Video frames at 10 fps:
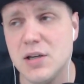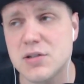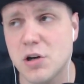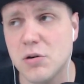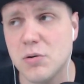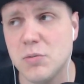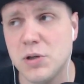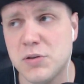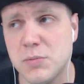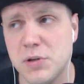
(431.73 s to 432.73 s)
So
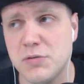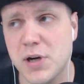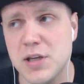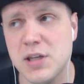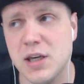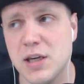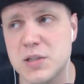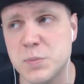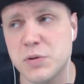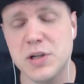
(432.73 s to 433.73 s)
with, with Wraith King,
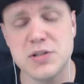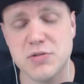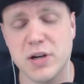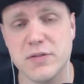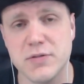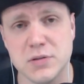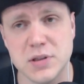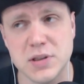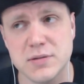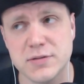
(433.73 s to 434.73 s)
it's pretty straightforward.